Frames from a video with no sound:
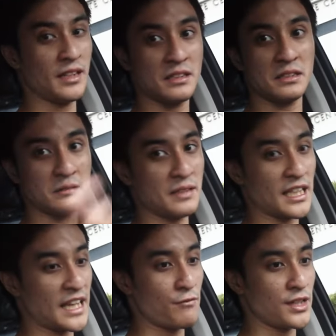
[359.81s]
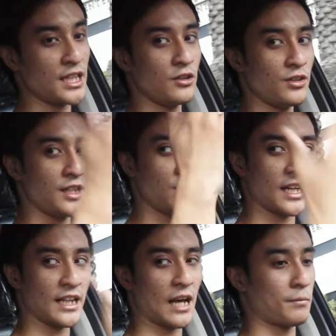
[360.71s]
It's got everything you need. You
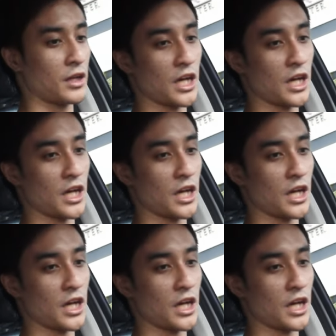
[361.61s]
got Apple